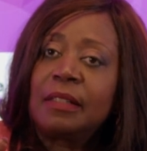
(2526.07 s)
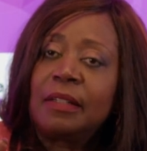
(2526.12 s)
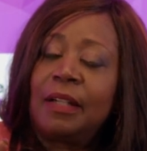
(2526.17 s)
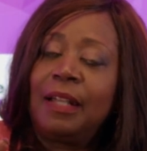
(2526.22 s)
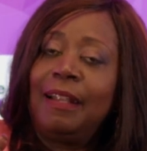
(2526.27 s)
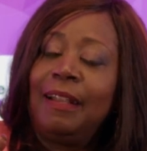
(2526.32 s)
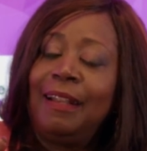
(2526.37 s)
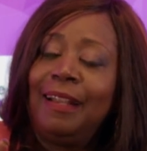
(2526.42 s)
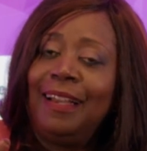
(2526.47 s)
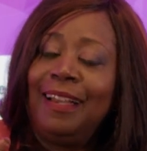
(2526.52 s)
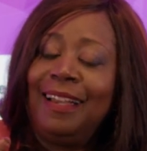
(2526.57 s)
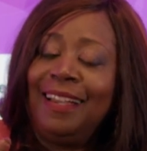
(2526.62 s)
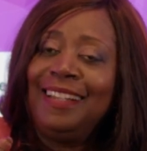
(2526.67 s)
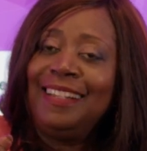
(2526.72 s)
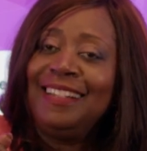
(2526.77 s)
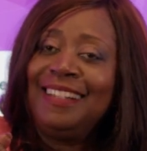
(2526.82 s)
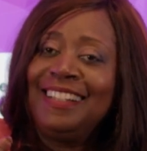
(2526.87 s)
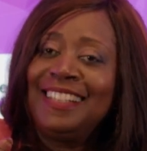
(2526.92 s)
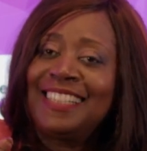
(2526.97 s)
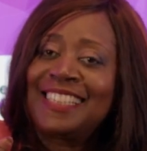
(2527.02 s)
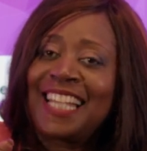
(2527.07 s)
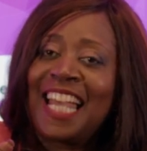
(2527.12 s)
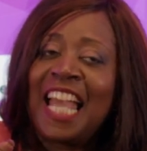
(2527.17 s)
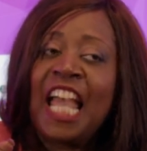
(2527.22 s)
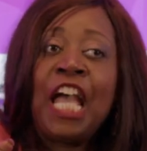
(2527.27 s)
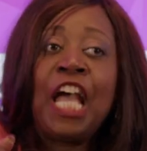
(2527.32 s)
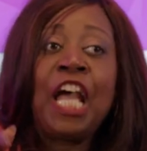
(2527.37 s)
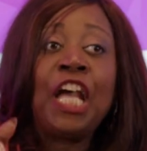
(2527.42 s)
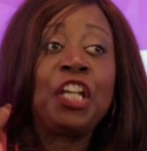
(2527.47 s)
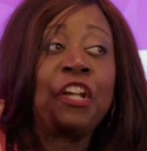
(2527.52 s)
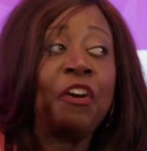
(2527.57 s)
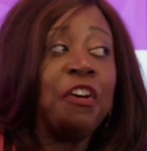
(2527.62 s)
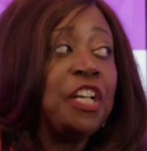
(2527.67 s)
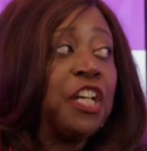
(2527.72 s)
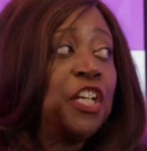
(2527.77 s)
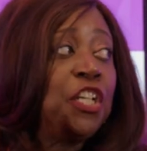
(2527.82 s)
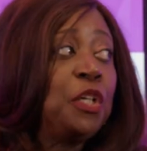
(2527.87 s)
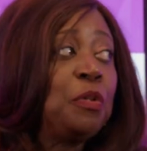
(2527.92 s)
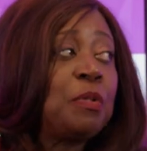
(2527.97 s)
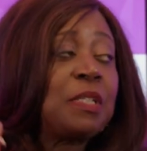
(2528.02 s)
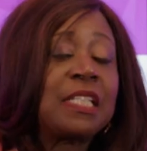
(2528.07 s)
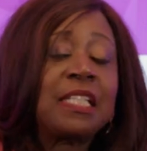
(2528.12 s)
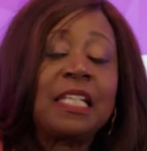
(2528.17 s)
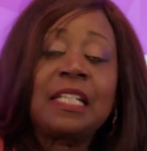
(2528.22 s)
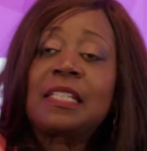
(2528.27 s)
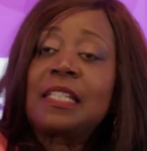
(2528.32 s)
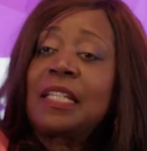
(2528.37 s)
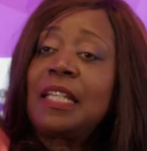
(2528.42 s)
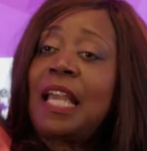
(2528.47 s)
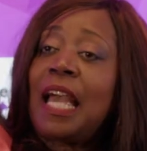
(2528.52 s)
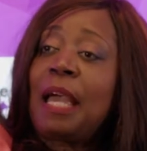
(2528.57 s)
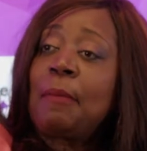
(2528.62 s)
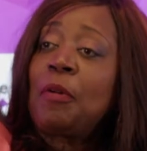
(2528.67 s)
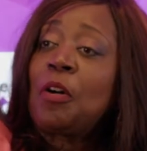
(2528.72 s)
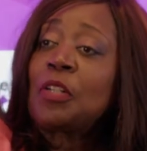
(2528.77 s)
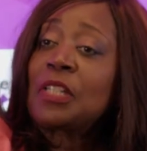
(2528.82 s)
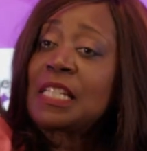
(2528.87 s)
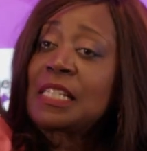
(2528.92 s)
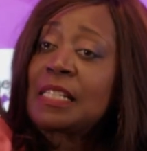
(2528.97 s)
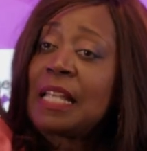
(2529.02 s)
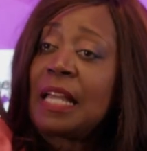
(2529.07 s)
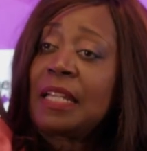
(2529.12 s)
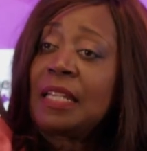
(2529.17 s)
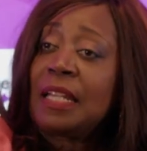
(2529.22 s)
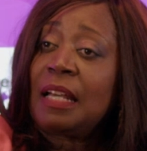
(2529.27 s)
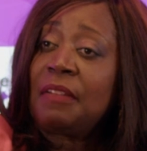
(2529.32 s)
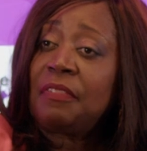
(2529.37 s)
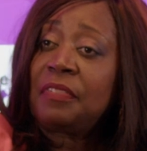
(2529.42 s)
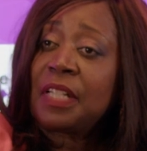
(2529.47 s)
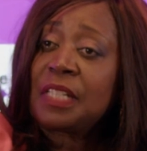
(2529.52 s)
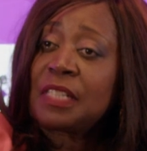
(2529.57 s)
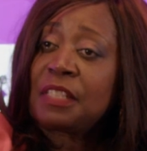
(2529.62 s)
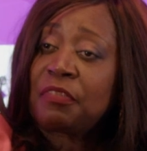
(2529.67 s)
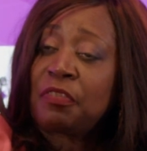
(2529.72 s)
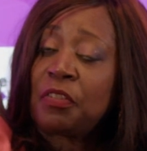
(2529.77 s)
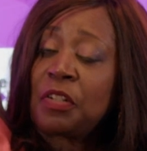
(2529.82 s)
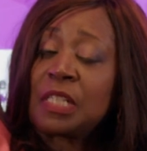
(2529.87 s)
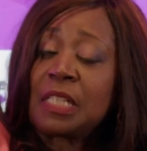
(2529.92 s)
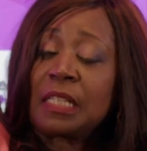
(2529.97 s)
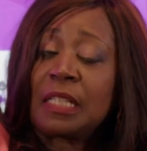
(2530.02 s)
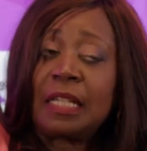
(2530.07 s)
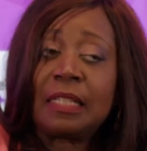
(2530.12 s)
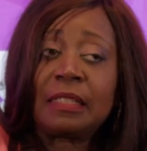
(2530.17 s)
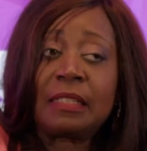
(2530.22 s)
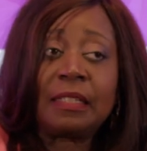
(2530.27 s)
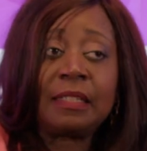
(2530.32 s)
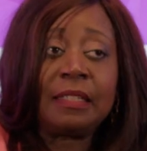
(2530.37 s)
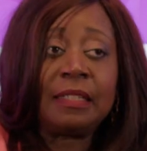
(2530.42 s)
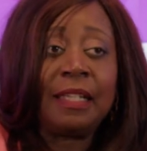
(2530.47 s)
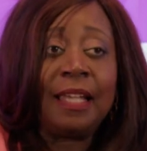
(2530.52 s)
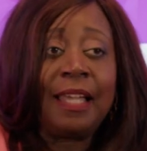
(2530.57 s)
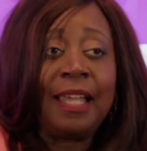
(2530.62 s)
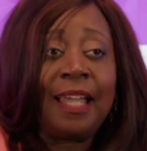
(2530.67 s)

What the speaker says: Right? You're in a new city. I bought a sat-nav. That's the first thing I did.